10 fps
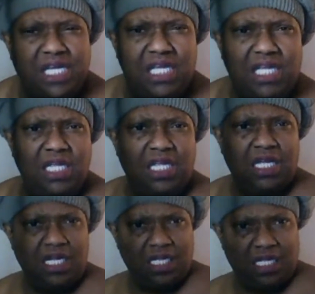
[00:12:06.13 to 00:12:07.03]
that
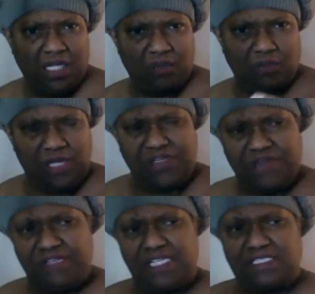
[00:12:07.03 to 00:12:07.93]
what
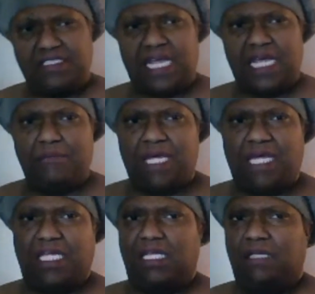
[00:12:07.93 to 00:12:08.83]
difference does a day
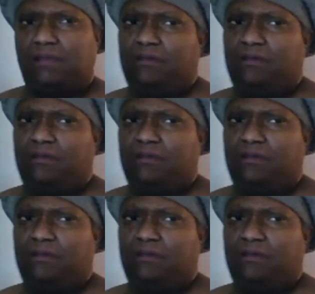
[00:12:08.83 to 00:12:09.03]
make?